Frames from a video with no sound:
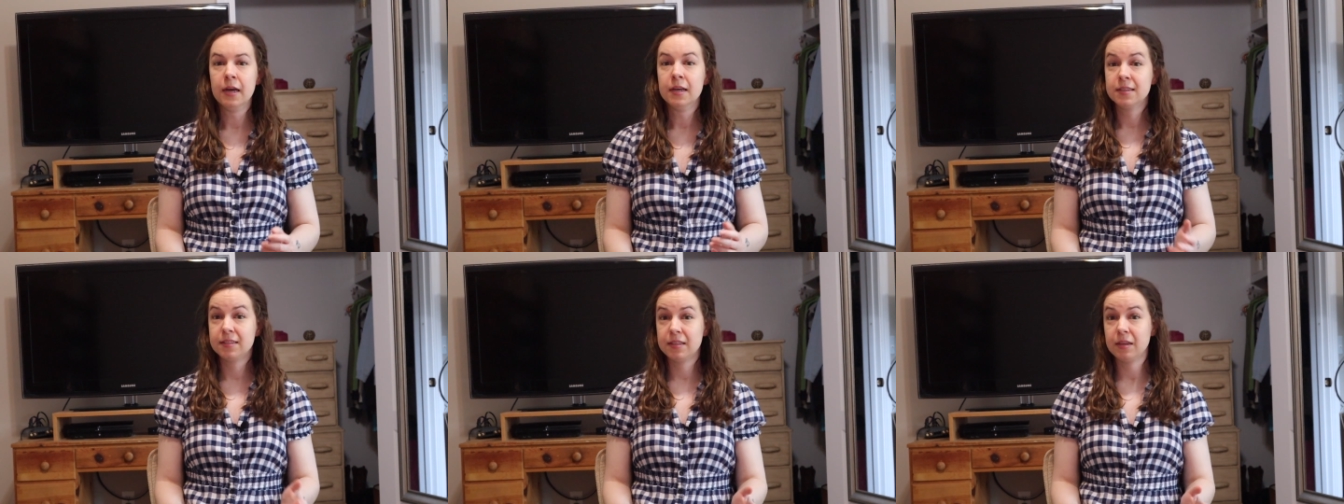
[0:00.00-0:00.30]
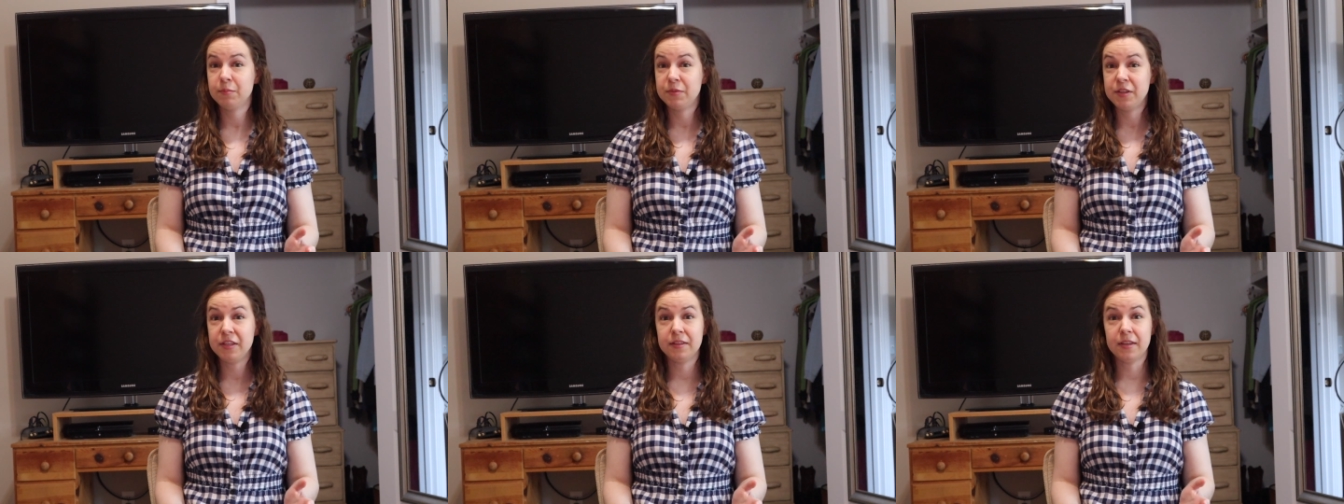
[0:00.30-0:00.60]

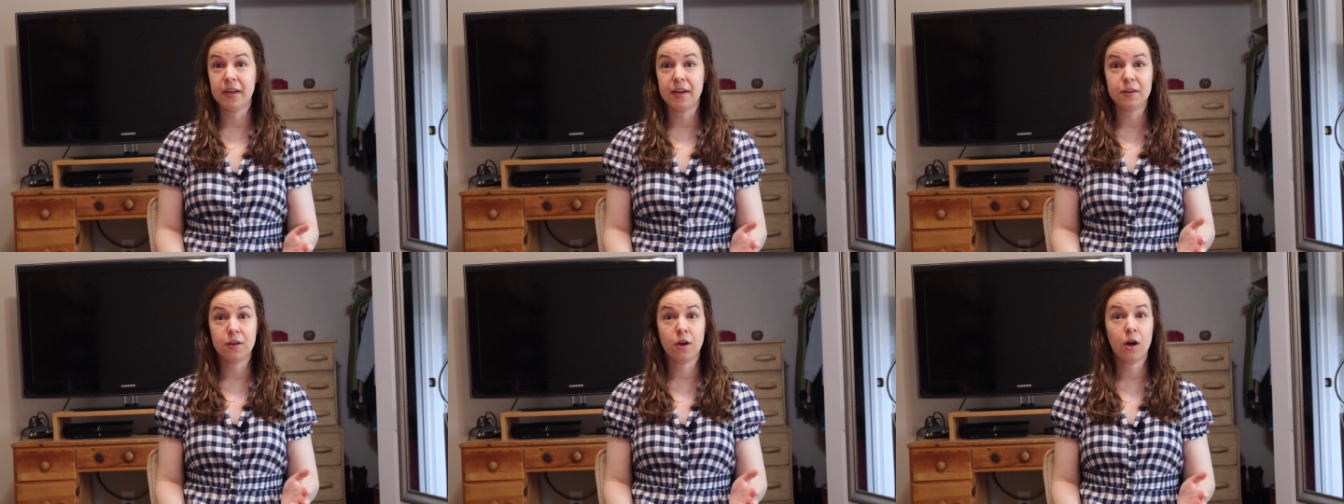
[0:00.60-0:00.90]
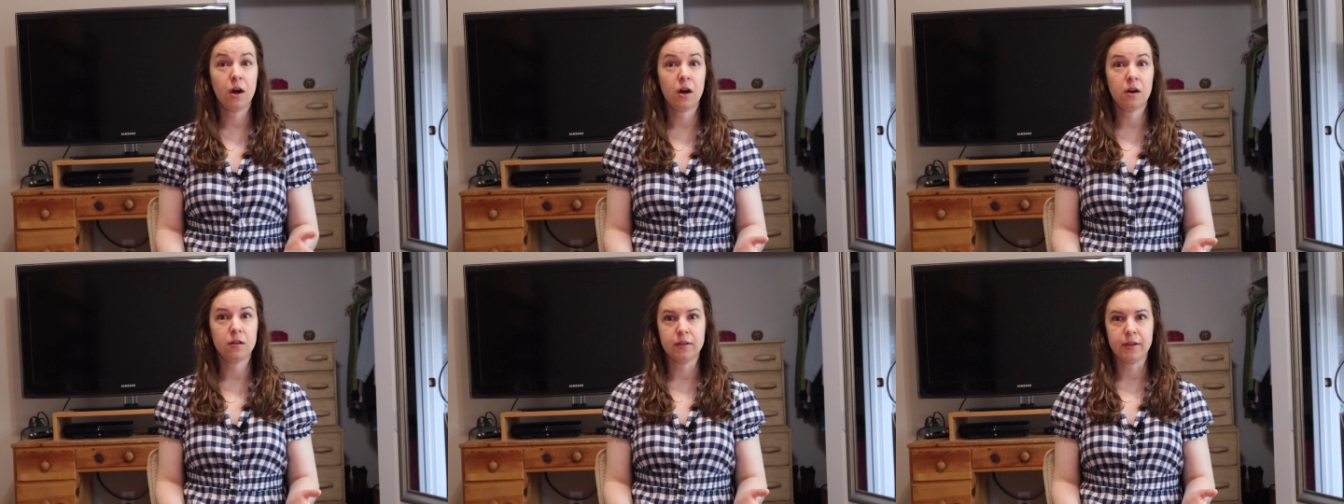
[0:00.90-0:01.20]
something that
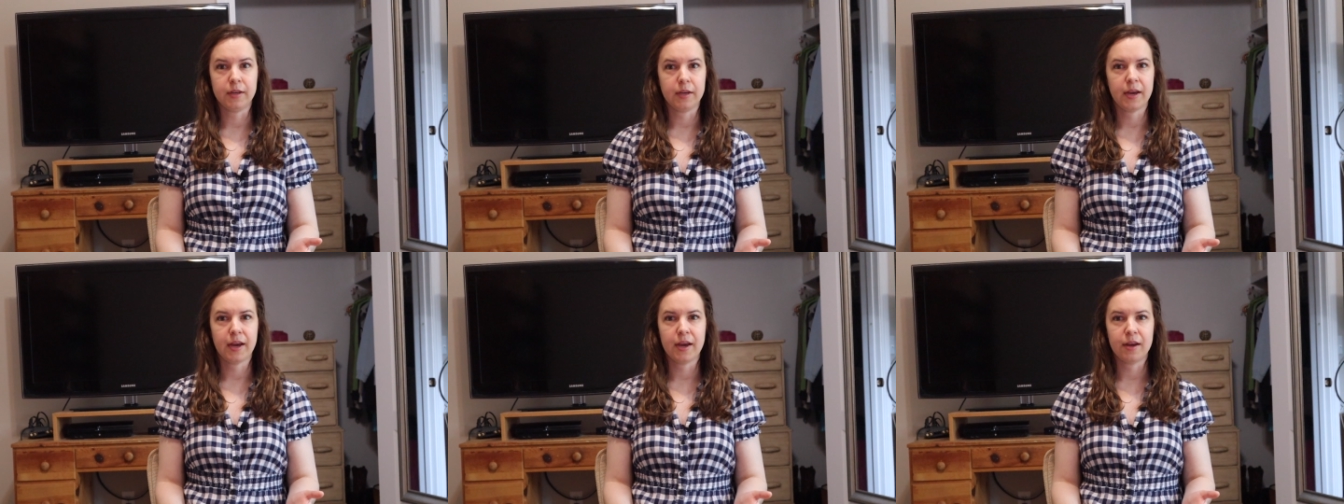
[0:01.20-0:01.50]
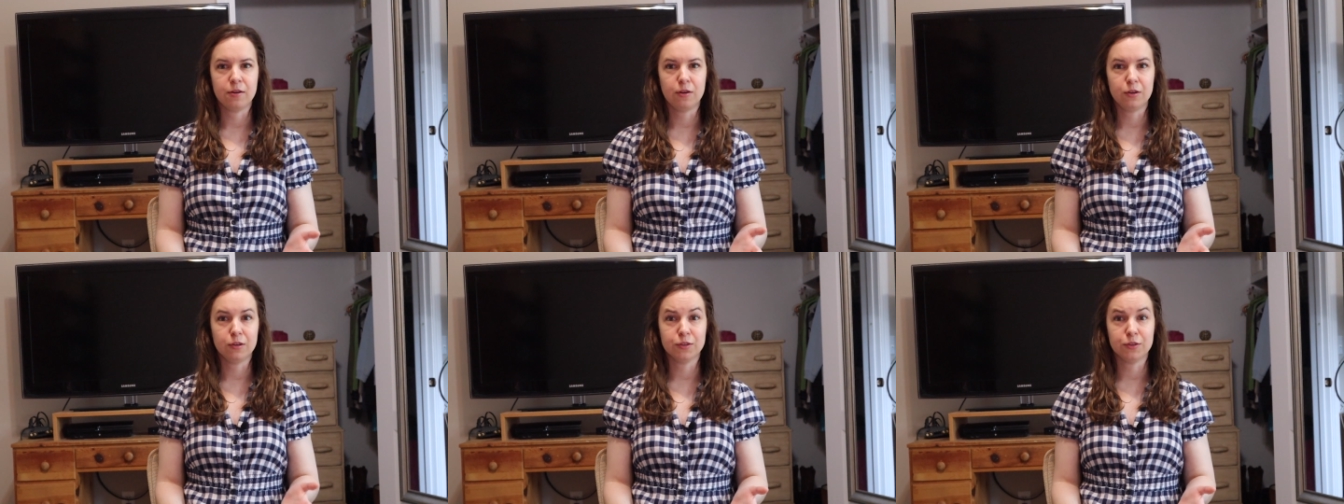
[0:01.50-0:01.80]
Holly
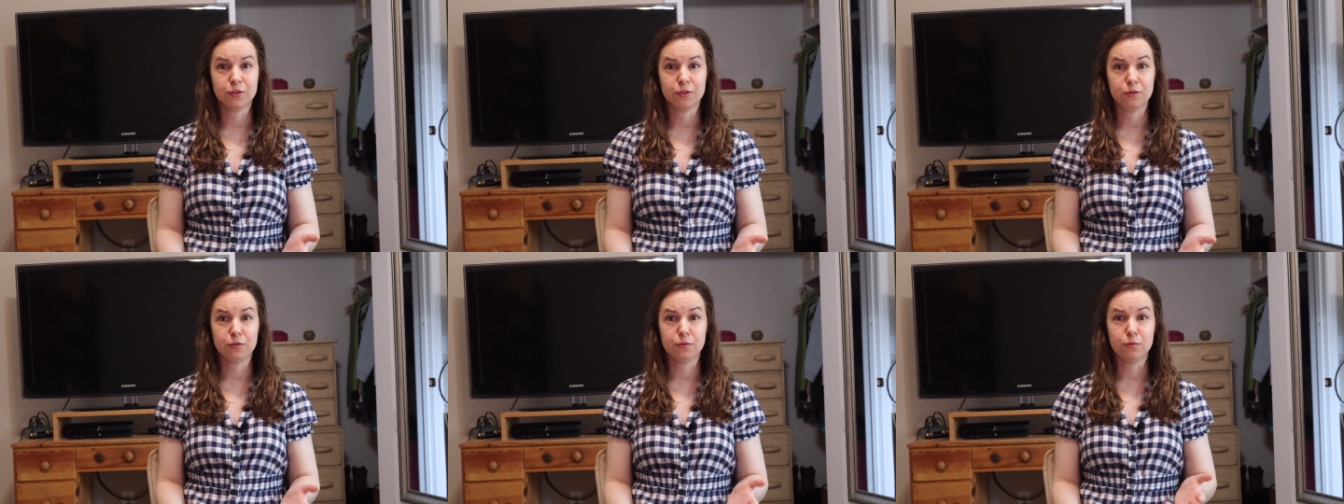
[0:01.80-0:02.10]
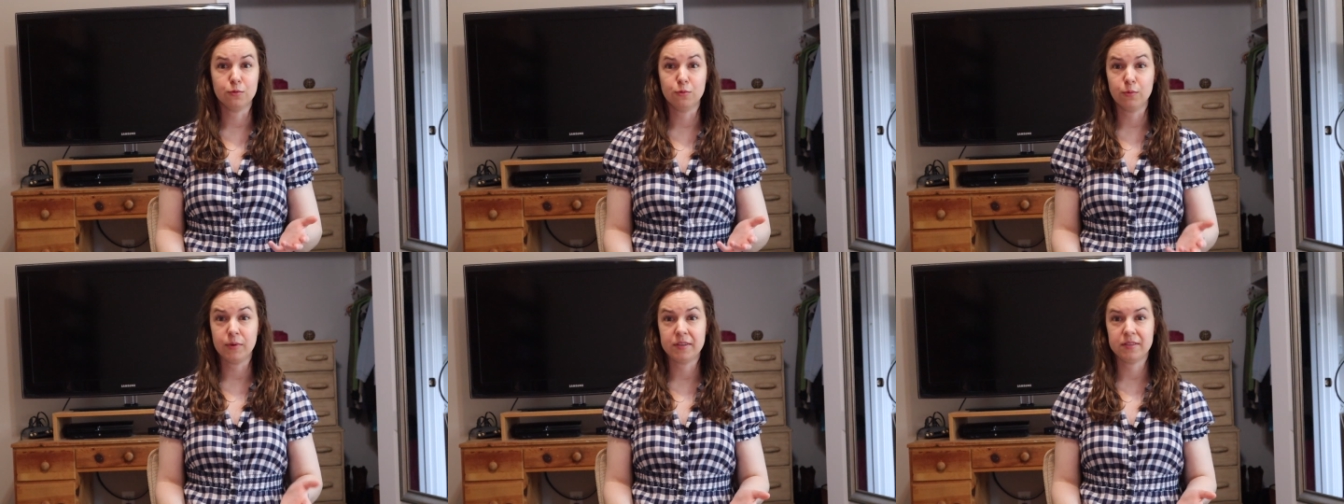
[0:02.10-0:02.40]
had
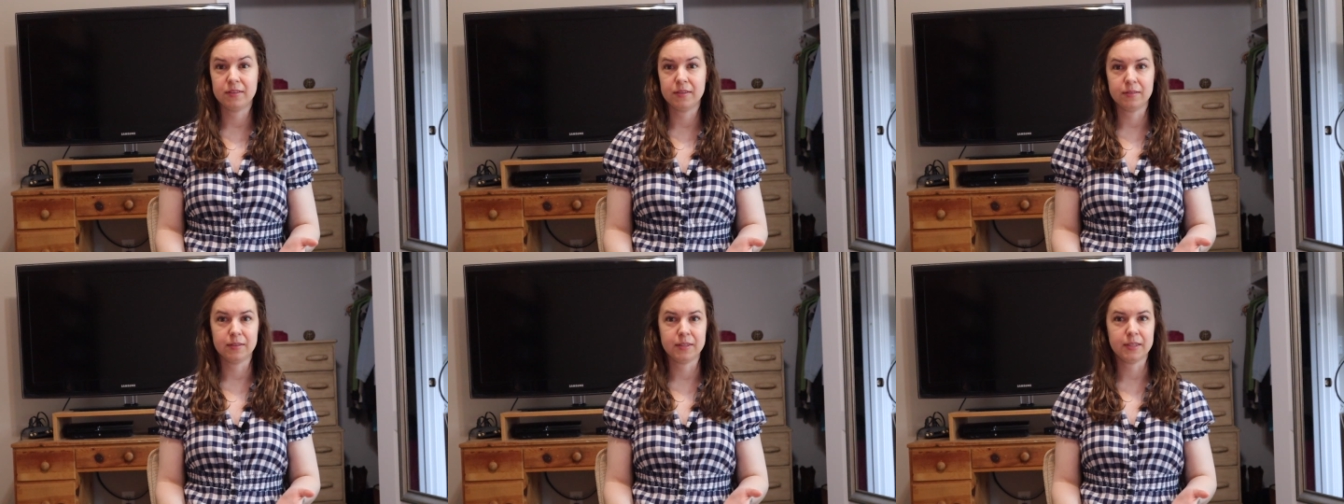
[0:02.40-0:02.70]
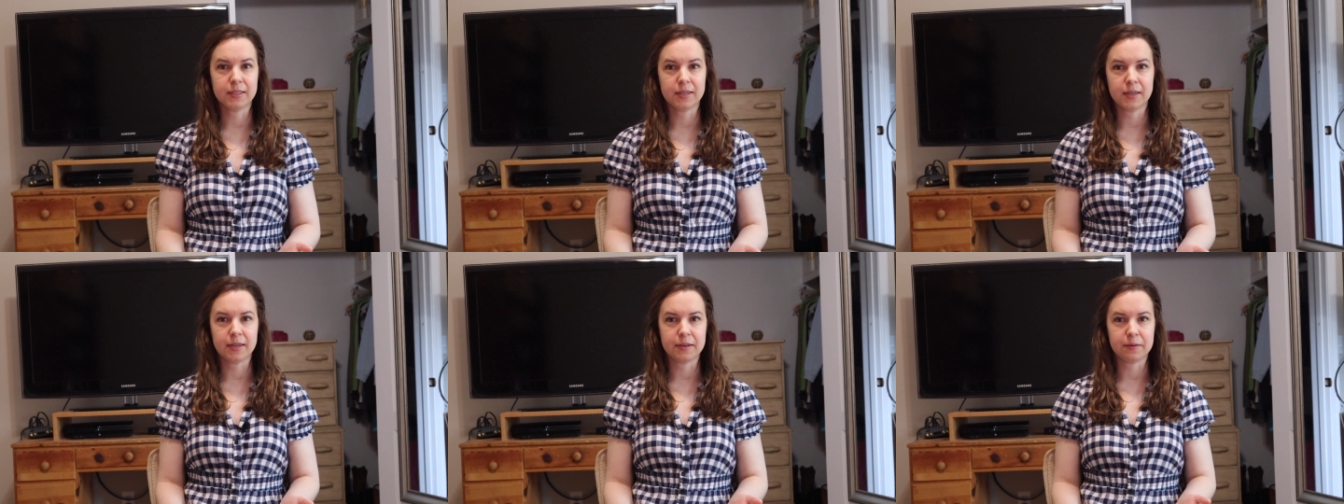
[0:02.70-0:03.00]
also recently
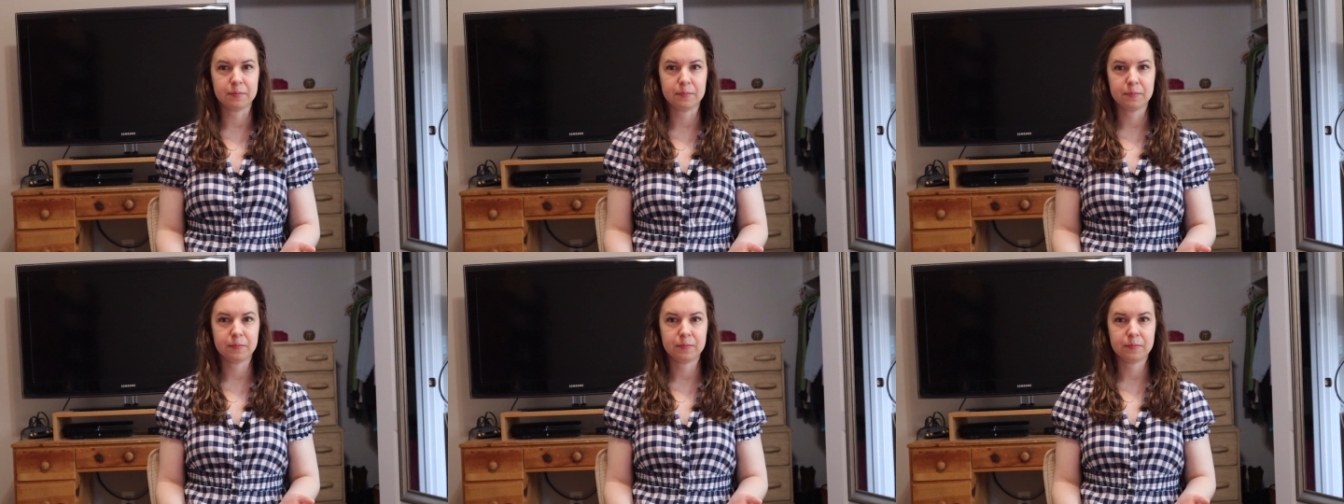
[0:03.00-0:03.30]
done.